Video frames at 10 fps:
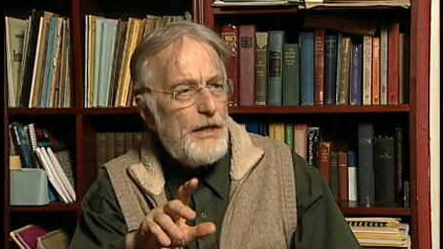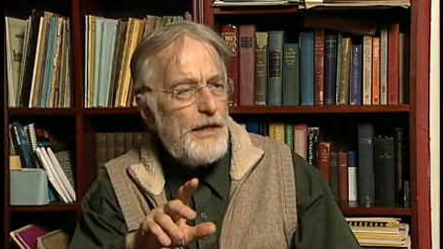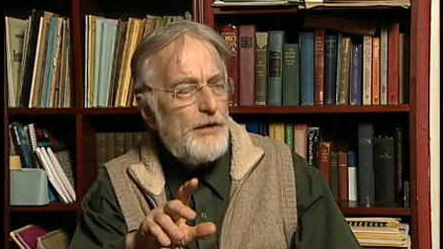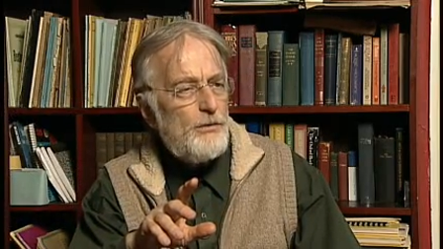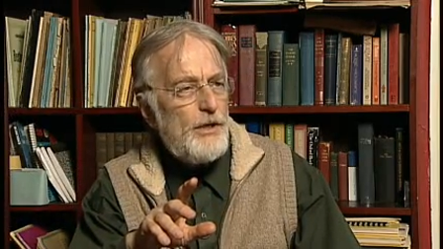
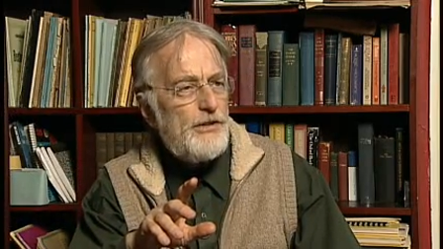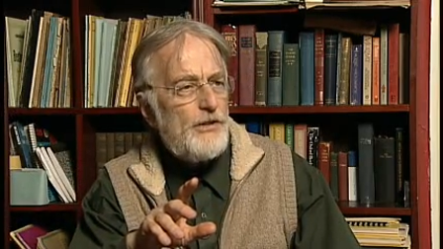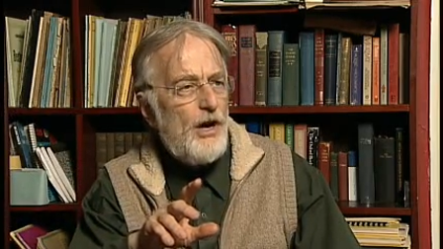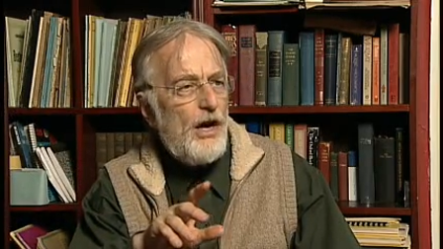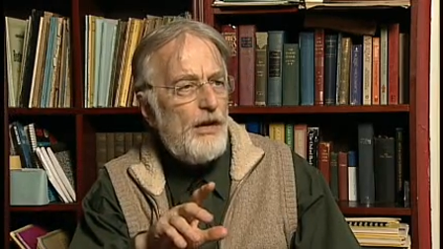in which
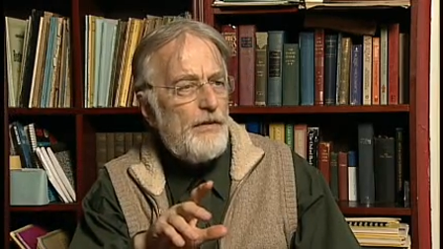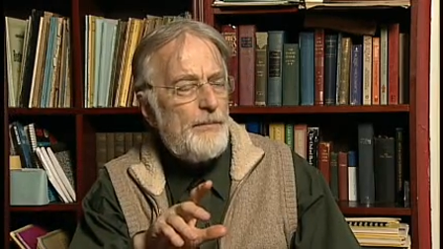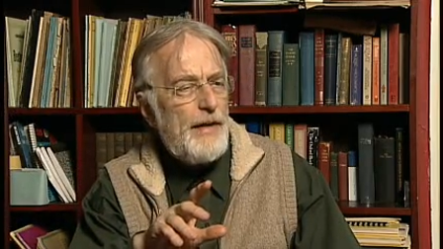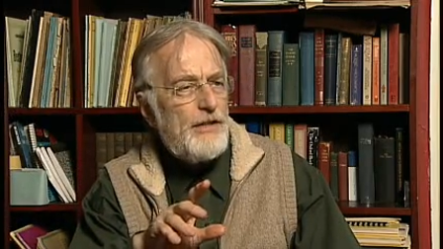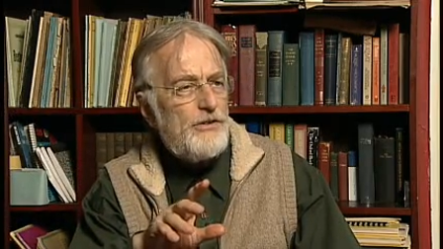all the
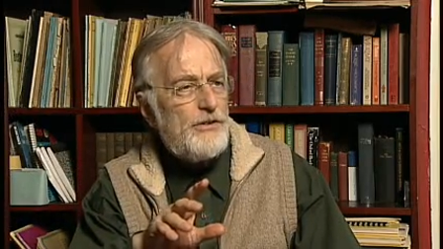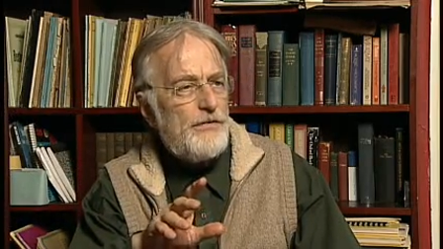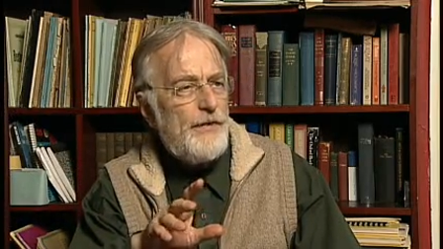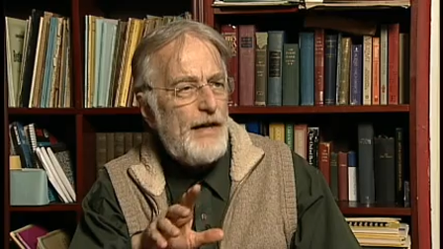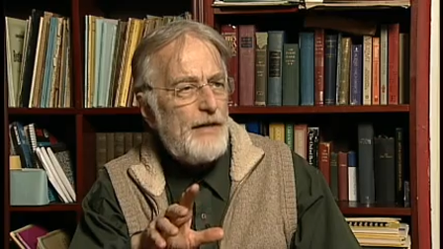major
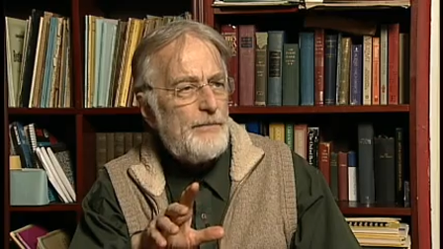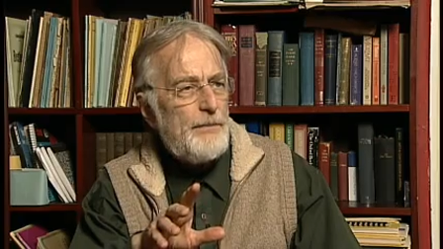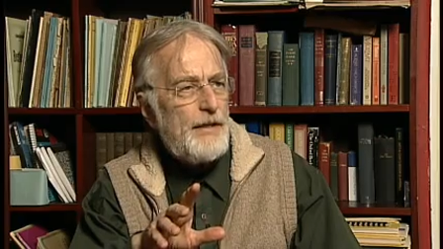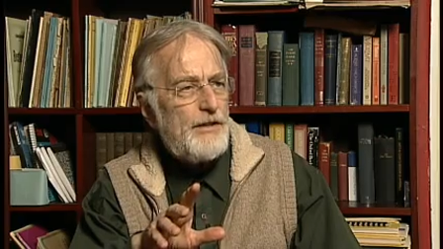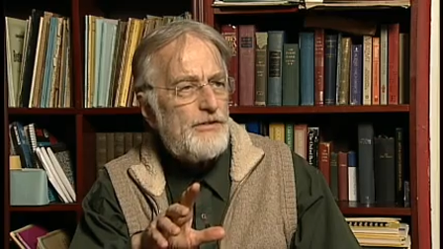
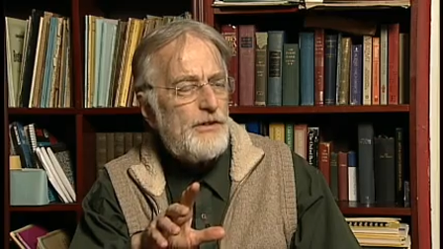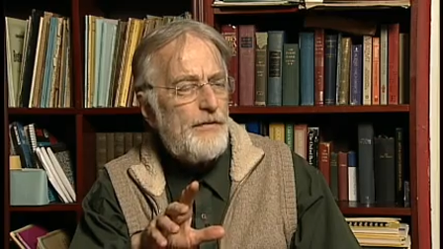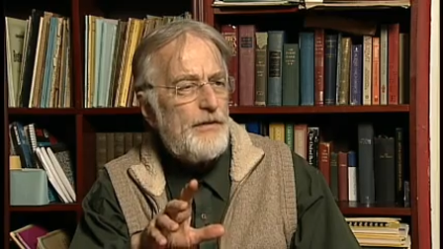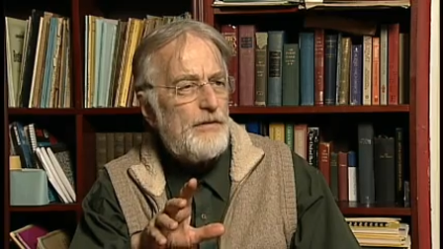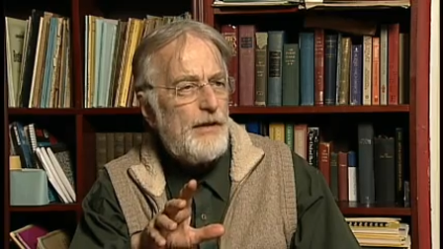developments
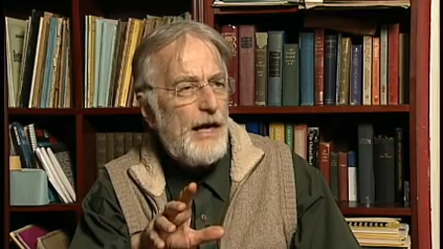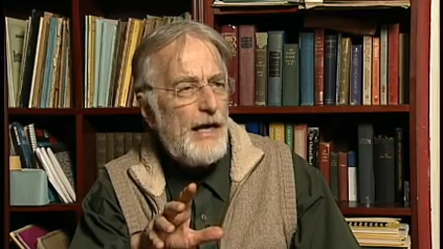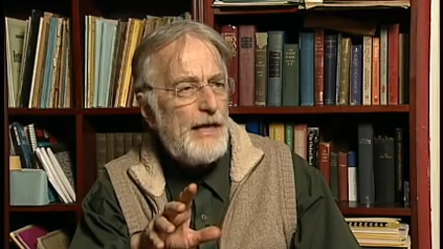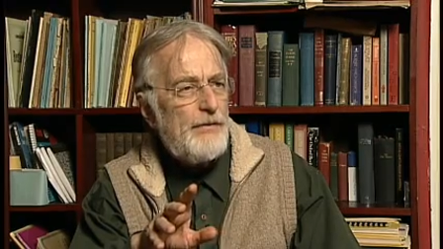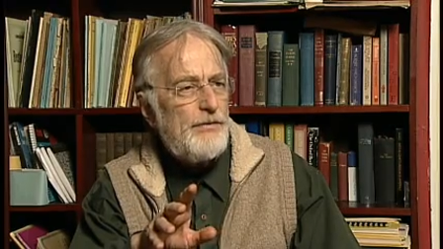of their
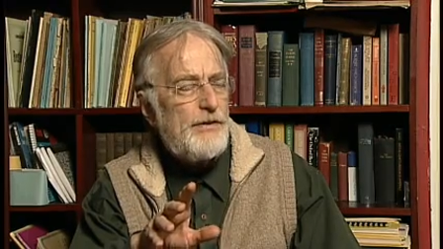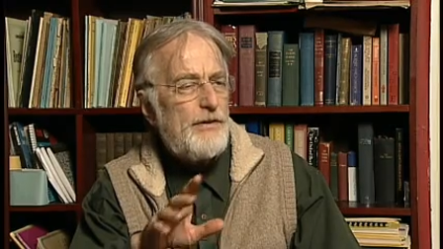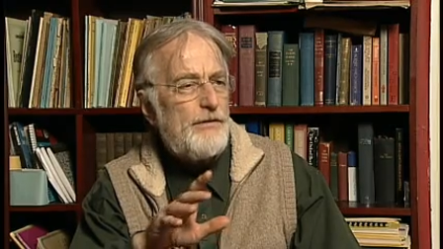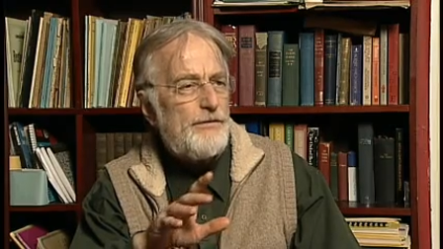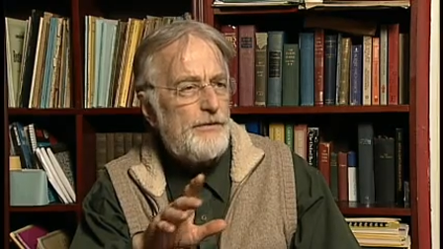lives,
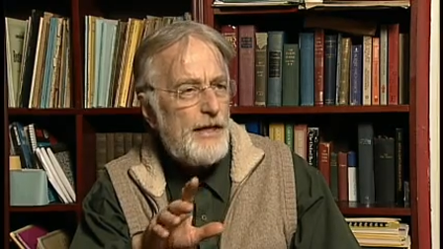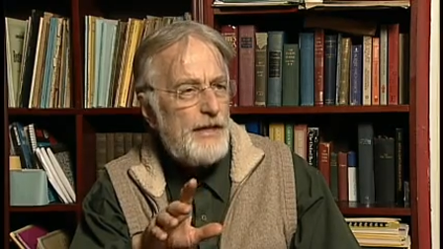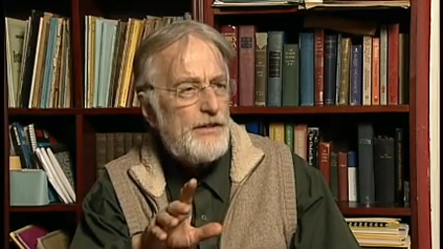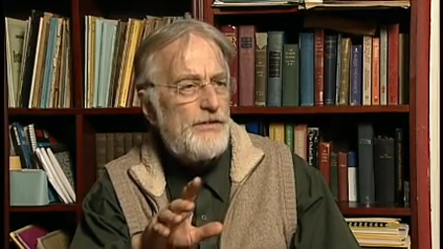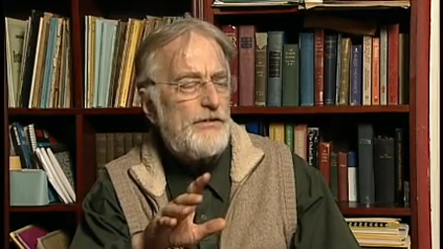their
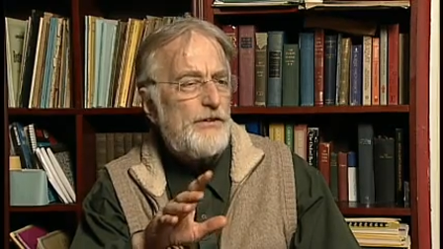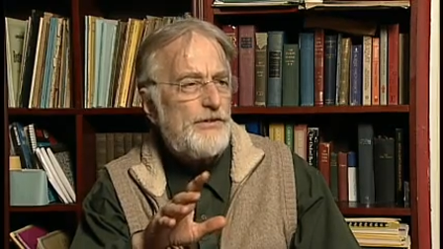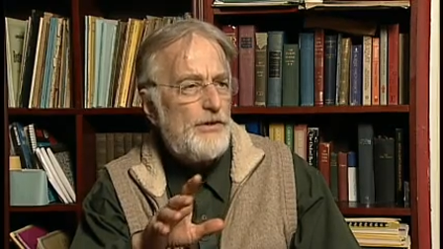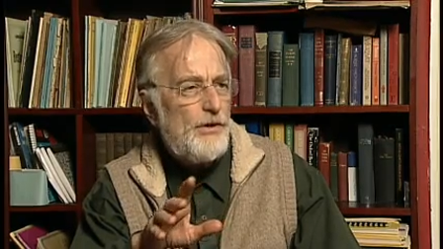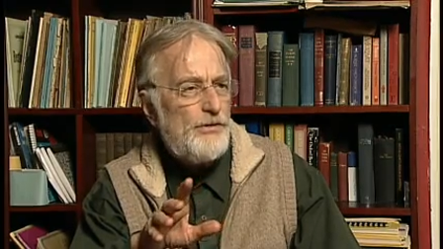friends, their
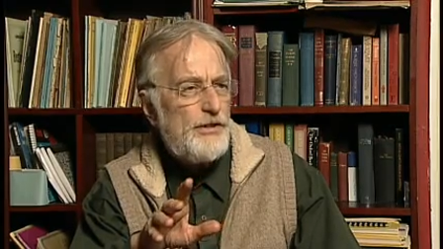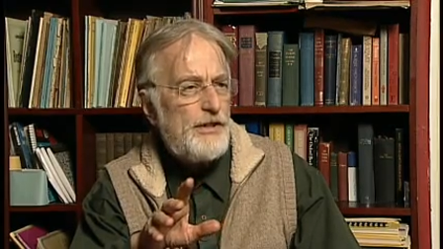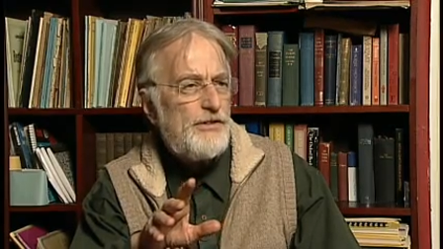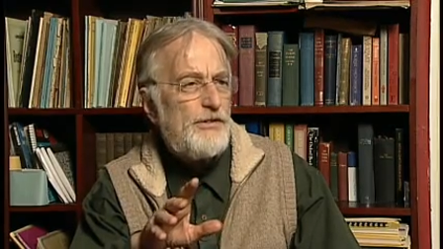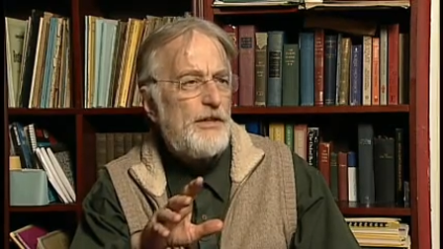
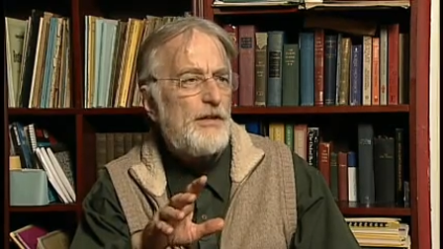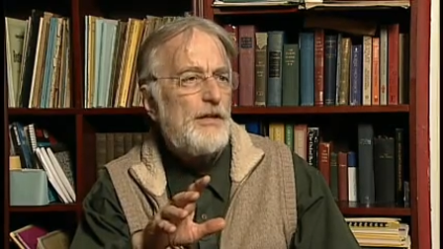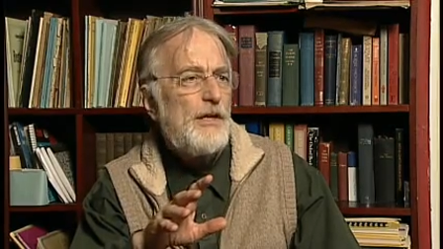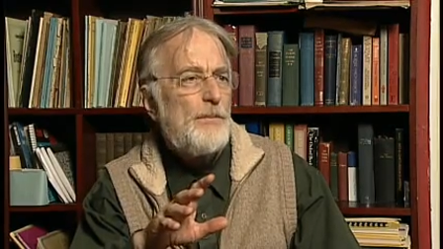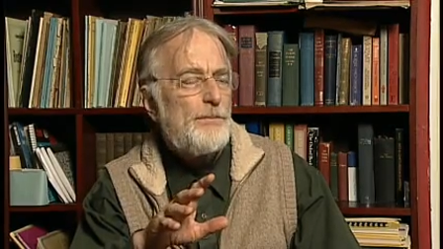associates, their
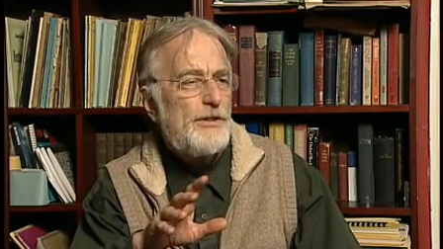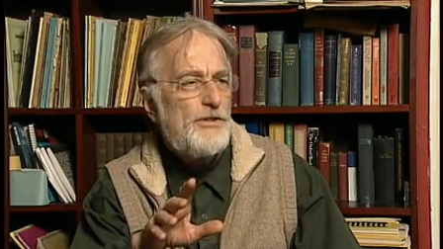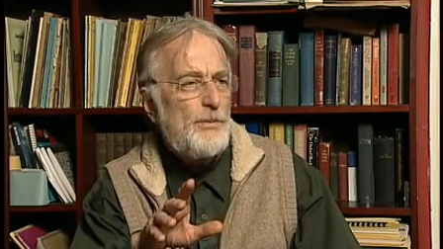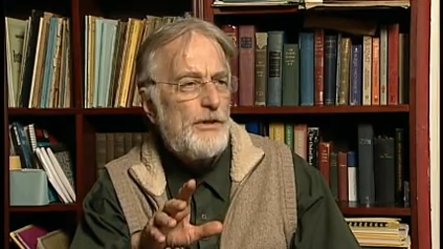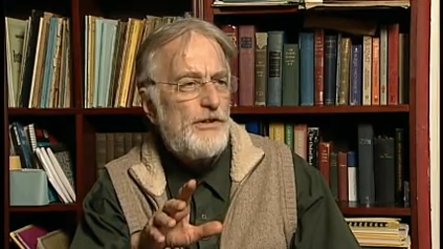principal